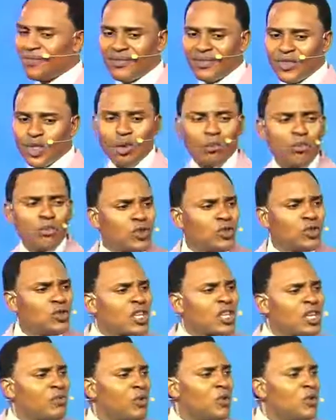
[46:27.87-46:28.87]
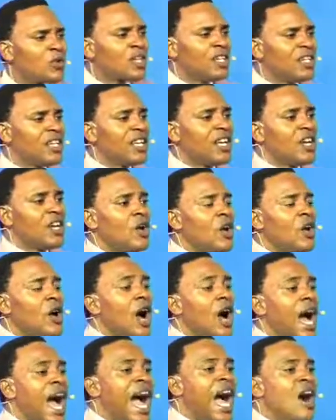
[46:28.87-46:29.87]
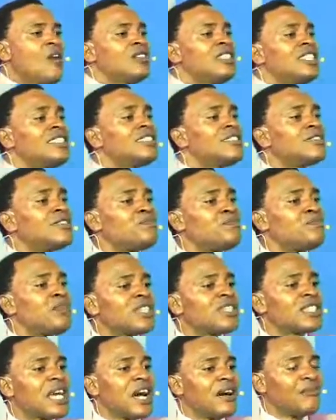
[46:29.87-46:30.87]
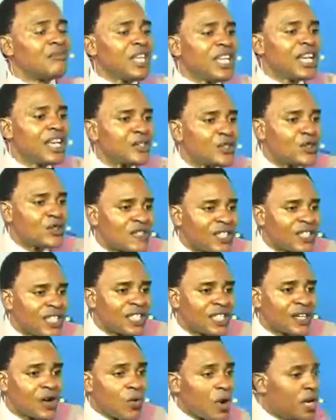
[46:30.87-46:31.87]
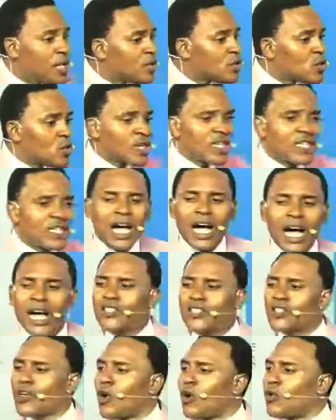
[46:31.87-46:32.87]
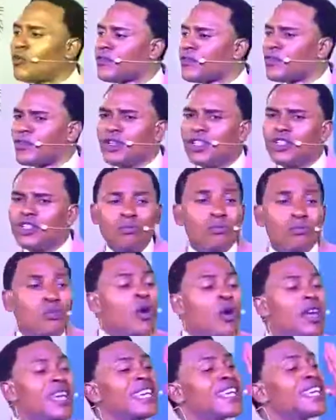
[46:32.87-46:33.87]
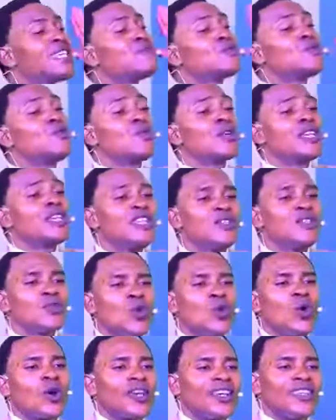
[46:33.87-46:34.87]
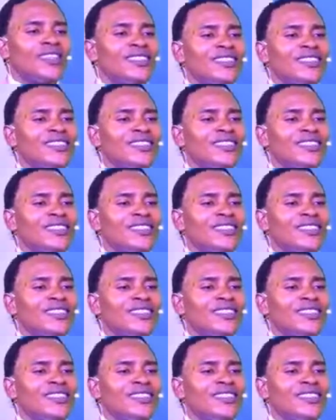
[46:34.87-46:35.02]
The more you keep looking. How did Peter begin to sink when he took his eyes off? The more he keeps looking, he's walking.